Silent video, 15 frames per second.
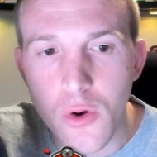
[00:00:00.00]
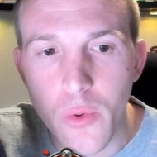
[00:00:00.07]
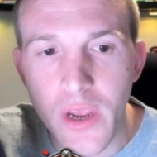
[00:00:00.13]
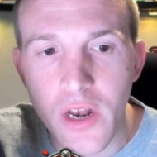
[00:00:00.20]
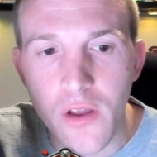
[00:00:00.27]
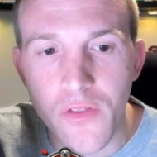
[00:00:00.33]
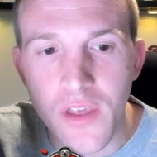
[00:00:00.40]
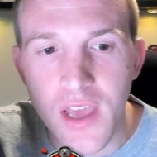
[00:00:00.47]
the
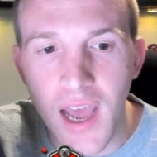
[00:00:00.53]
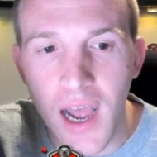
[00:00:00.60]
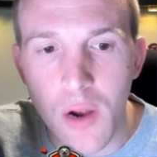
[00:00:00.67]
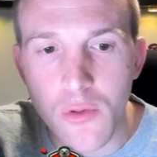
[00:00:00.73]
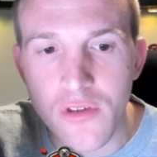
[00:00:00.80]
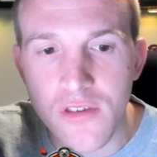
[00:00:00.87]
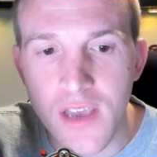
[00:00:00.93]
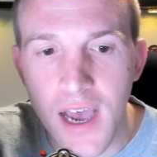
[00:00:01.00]
queen on the
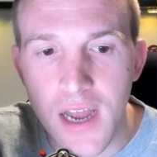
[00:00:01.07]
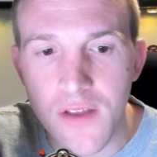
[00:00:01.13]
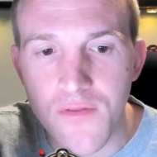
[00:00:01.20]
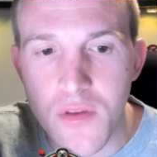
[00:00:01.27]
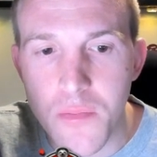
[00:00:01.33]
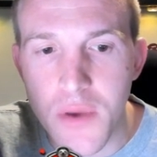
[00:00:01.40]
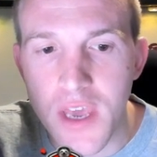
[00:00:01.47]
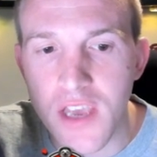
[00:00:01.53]
outside
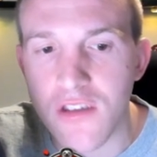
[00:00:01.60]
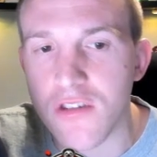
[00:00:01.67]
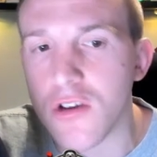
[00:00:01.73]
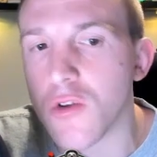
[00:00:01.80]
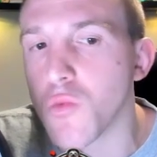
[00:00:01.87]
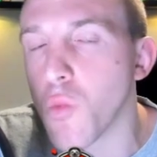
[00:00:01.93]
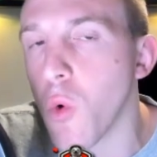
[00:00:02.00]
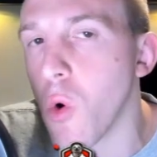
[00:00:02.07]
of the base
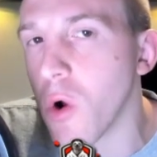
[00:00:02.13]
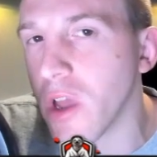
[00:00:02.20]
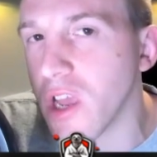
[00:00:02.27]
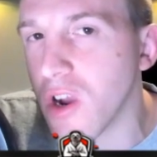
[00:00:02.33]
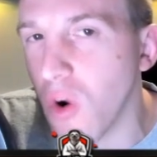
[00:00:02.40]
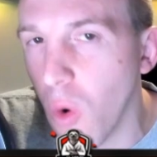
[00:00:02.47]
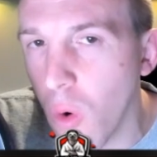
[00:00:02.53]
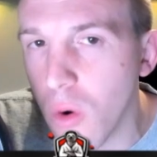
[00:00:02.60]
and
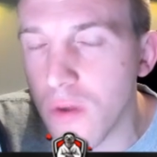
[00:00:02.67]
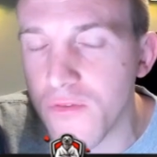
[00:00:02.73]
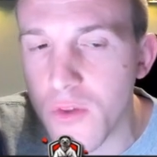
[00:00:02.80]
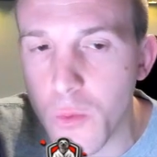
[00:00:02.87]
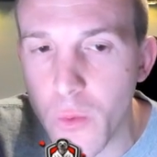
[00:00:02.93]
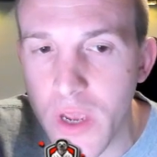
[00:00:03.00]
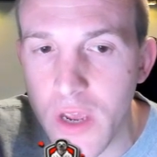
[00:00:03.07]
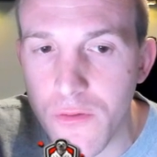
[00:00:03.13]
walking all of
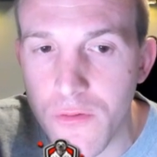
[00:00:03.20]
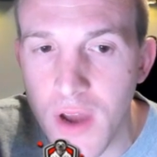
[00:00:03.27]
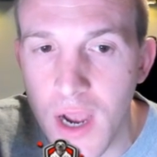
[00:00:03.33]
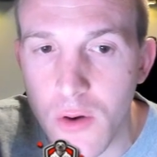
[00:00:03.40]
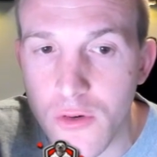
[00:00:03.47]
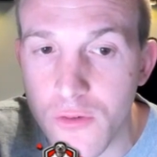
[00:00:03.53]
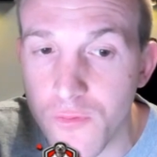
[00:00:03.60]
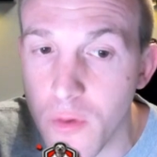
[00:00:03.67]
the way
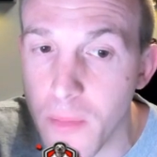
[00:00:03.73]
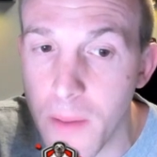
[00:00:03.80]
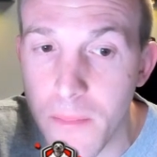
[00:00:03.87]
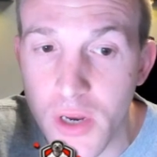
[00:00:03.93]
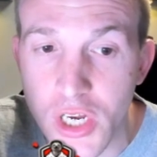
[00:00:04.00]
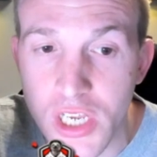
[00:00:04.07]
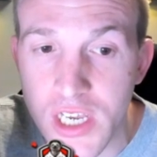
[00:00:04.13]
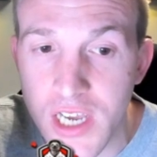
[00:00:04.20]
around.
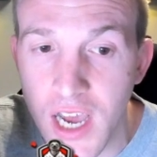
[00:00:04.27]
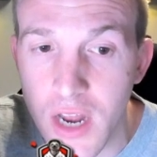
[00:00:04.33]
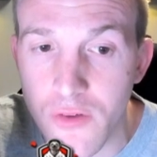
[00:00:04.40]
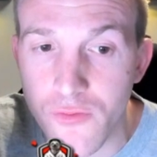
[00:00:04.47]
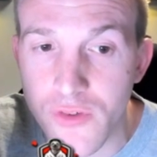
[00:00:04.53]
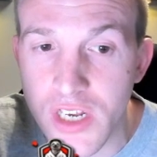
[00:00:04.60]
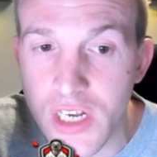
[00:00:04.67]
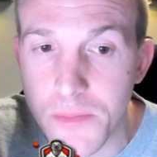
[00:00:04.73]
Remember, she
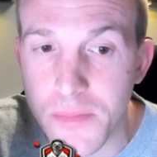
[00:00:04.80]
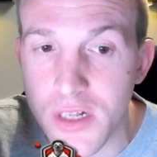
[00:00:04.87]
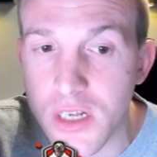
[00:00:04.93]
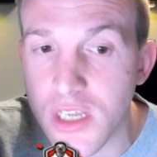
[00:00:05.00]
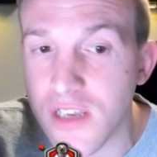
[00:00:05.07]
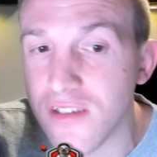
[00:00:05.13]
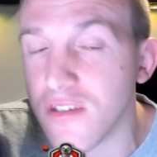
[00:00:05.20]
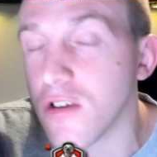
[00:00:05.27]
can reach
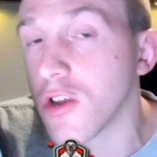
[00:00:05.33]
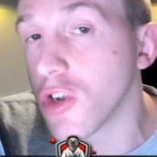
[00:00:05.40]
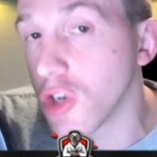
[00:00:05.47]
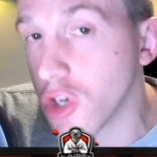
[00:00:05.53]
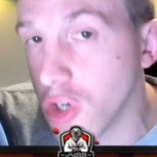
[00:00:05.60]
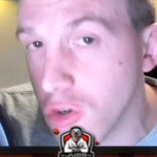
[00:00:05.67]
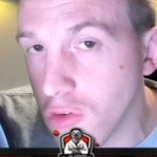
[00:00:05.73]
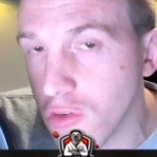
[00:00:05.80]
buildings
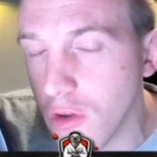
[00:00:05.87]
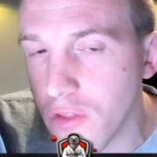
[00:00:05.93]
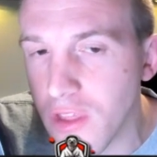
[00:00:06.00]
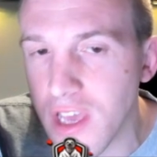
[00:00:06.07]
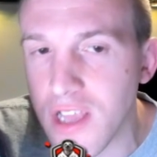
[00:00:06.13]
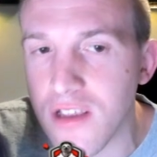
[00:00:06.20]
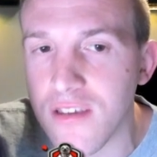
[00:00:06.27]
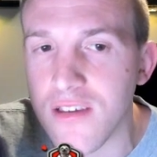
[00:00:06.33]
just on
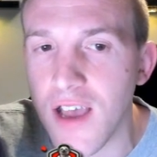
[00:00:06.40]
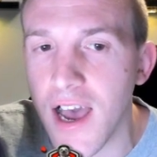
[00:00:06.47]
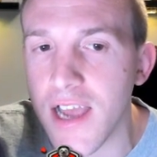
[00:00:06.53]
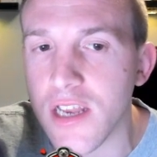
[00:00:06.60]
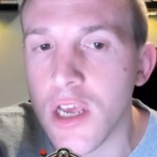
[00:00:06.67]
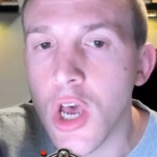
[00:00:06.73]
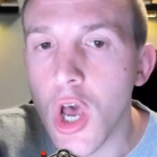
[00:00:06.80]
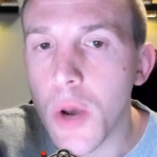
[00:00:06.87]
the
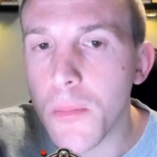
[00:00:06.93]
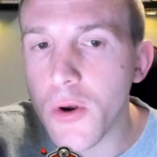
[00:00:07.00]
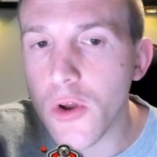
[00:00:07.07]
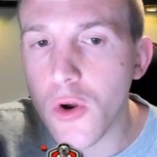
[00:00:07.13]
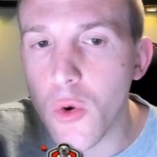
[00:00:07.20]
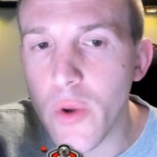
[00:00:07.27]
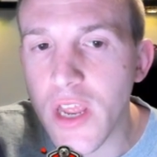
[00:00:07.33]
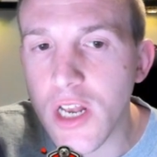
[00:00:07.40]
inside,
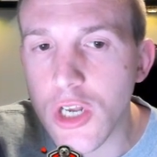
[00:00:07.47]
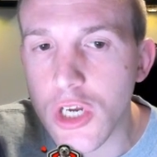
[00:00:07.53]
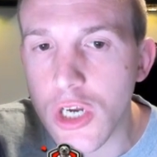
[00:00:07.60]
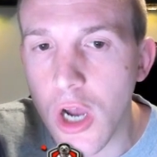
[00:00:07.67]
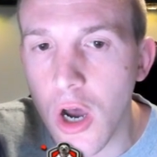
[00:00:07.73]
but a queen